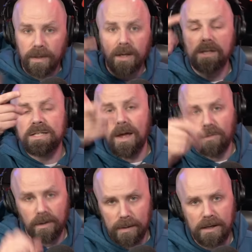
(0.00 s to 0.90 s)
He's never
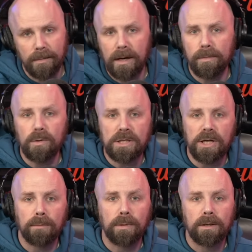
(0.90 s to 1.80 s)
going to be WWE
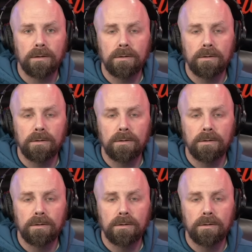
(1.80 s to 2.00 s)
champion.